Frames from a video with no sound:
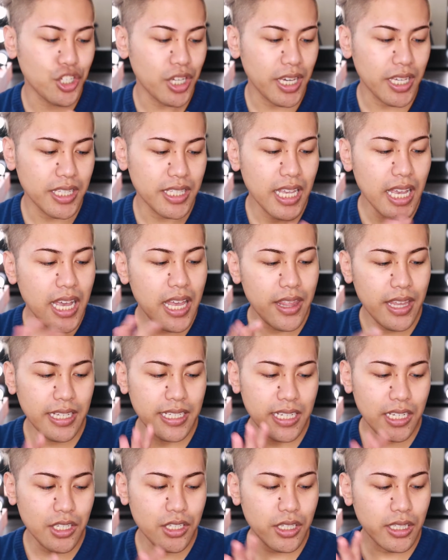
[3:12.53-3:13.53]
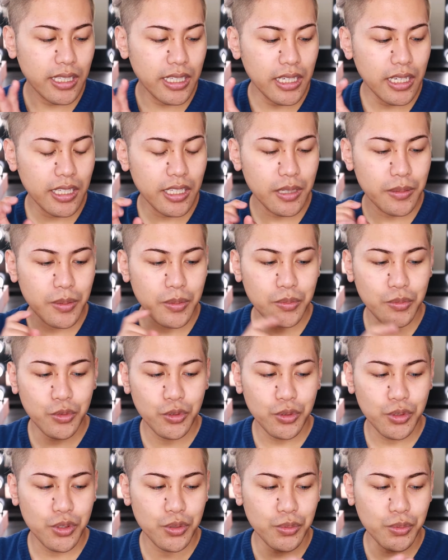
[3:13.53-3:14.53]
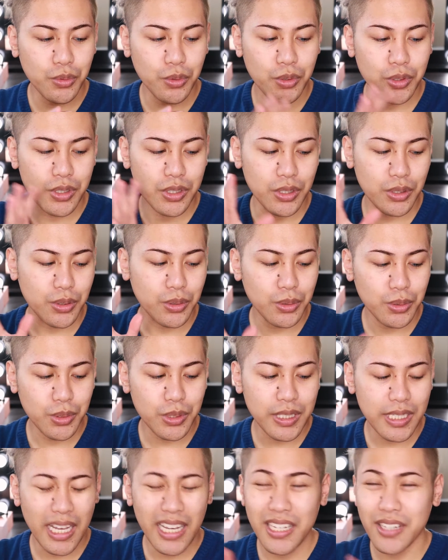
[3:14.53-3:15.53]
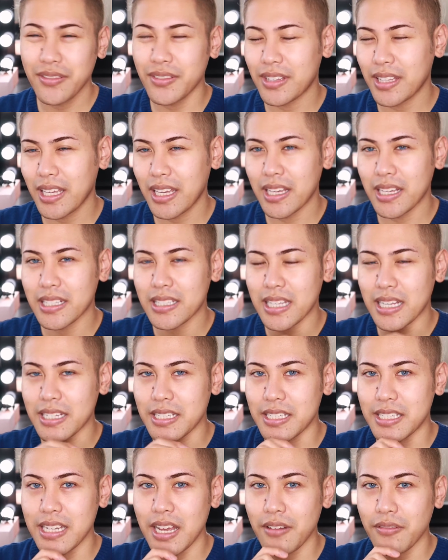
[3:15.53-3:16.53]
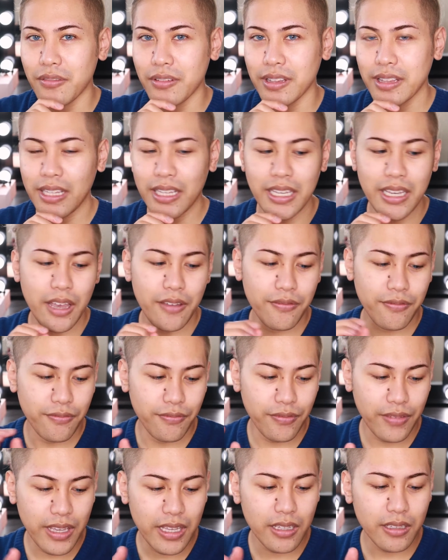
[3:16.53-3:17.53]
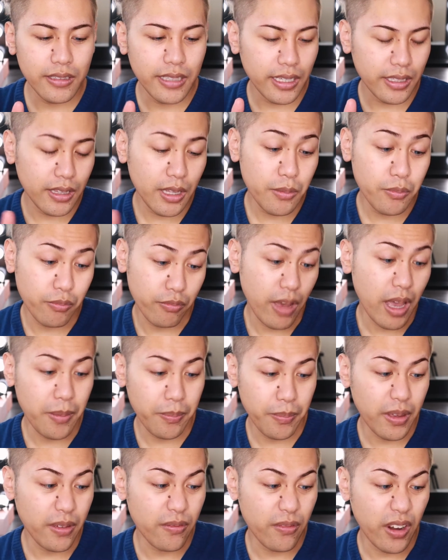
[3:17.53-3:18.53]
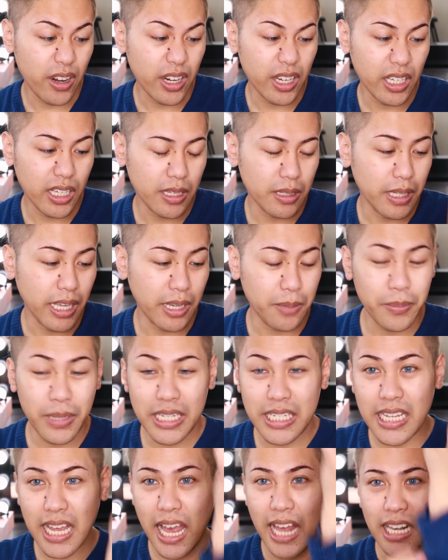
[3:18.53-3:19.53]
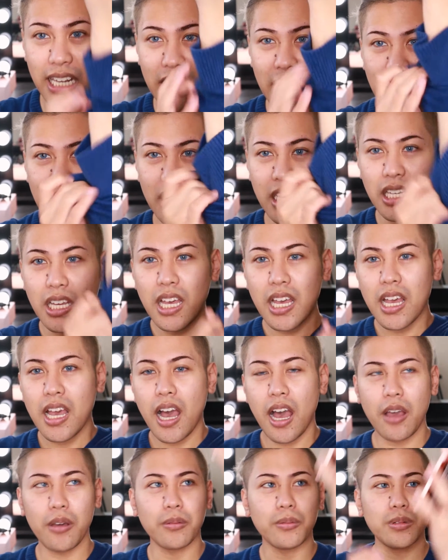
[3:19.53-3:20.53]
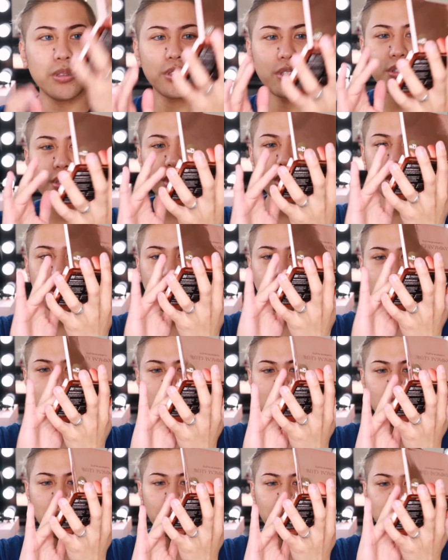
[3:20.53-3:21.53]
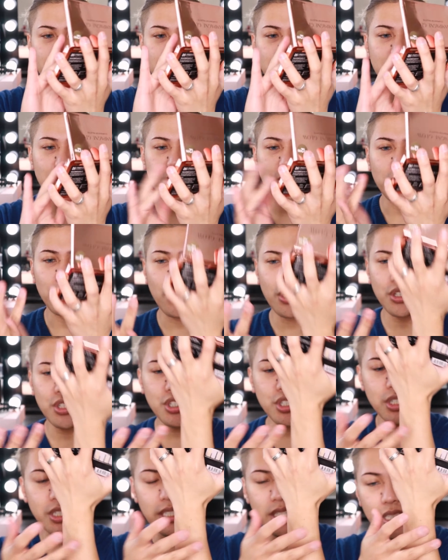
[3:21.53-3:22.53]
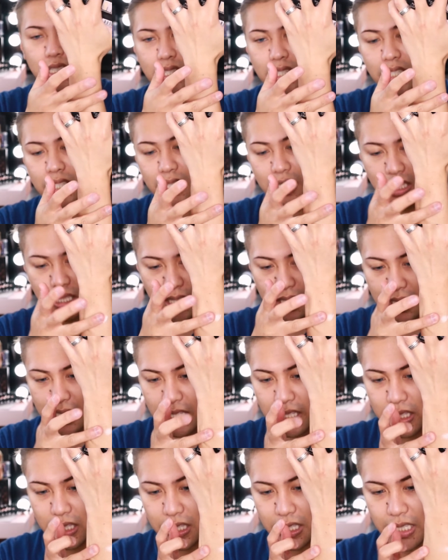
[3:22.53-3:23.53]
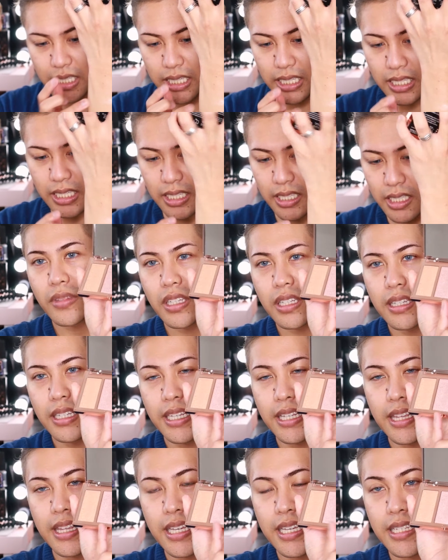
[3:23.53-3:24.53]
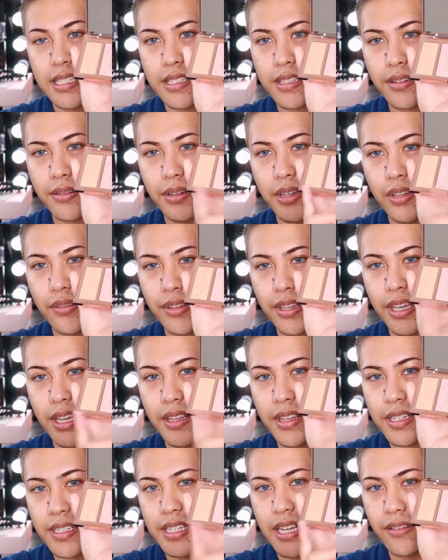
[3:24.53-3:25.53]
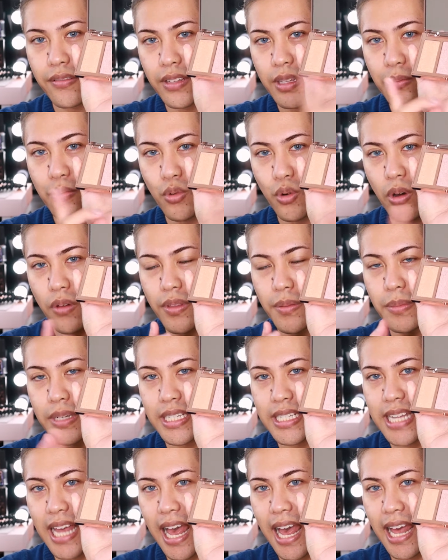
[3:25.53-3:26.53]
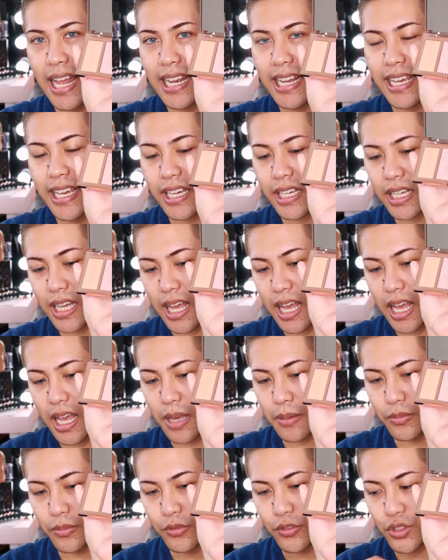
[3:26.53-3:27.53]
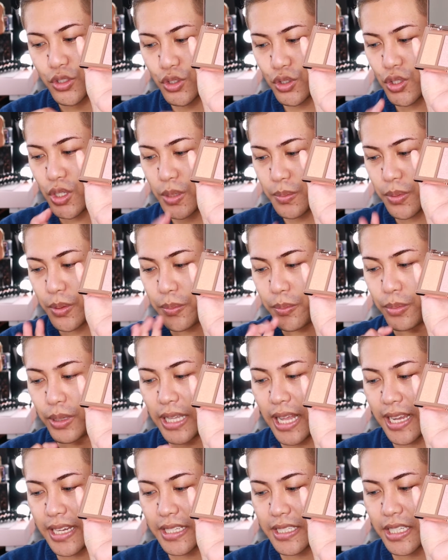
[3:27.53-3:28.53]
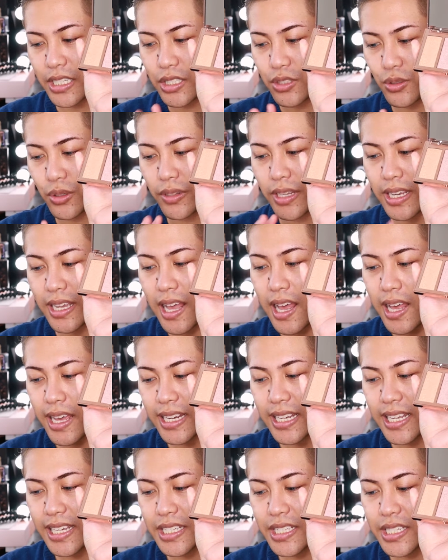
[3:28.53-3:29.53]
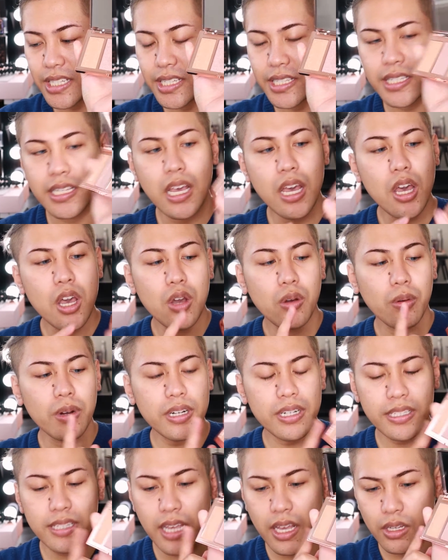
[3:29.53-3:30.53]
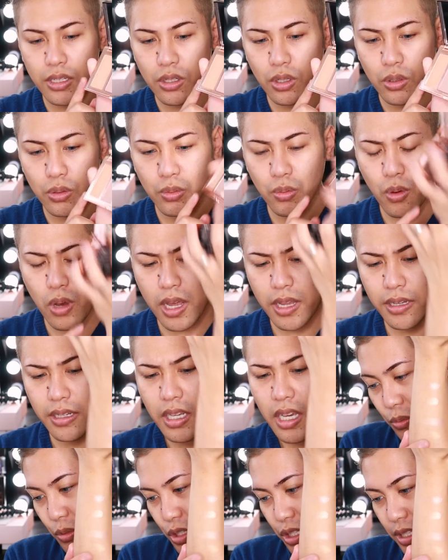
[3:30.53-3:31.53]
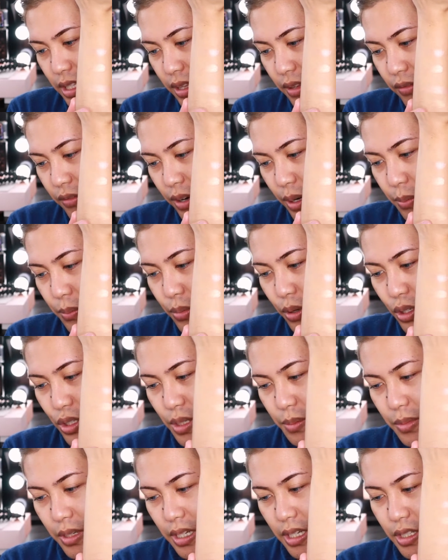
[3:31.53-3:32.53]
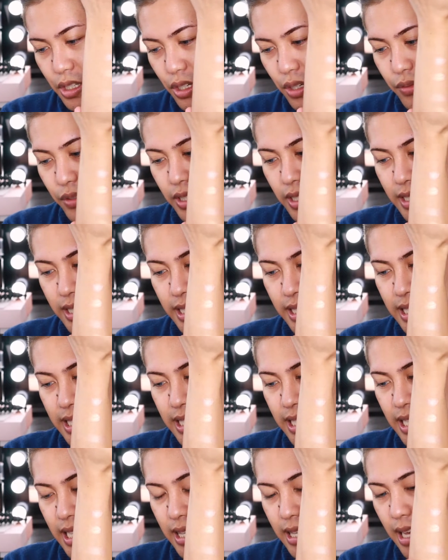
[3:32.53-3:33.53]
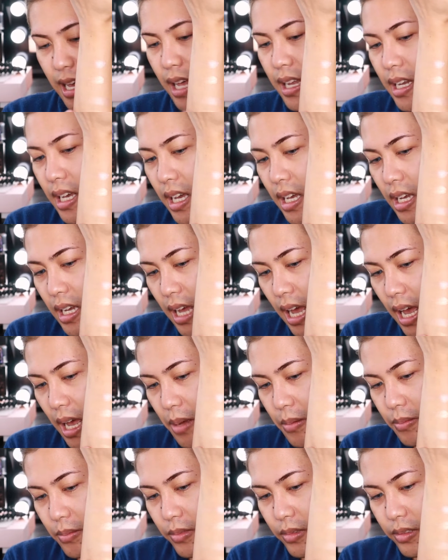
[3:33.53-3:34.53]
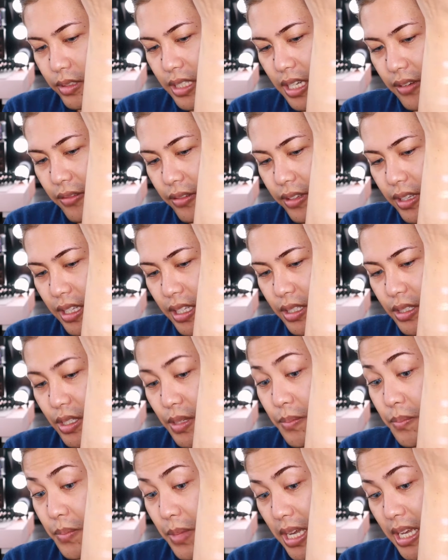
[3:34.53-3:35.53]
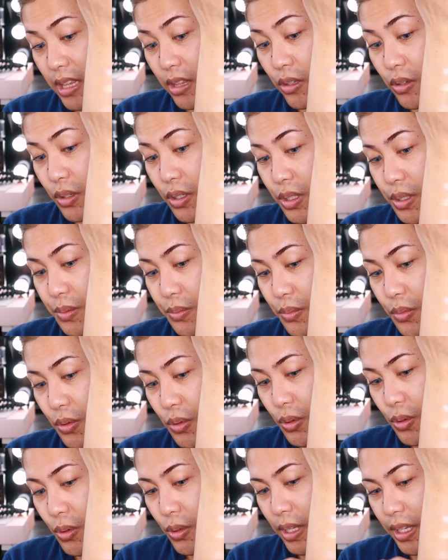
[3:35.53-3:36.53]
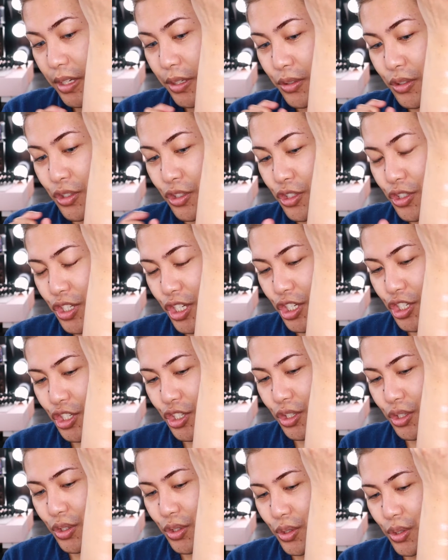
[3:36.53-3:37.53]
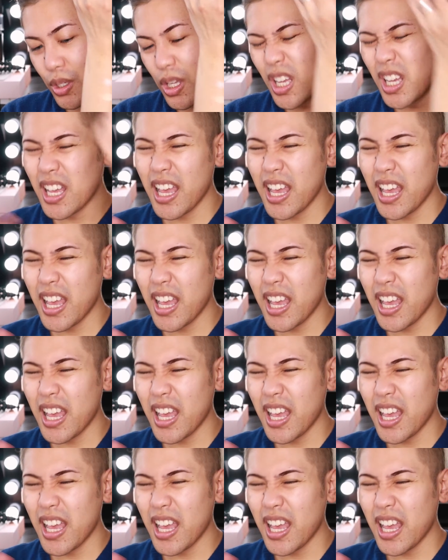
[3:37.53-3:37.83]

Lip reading: shades, they tend to lean a little bit more towards the cool side of things, and definitely I feel like they might be very like metallic-y. I will do a couple of swatches just to see. Like these three over here, they're definitely more of the metallic, super blinding sort of like highlighters. Whereas that gold one, which is at the very bottom here, I don't know if you guys can see that, definitely to me looks more like your traditional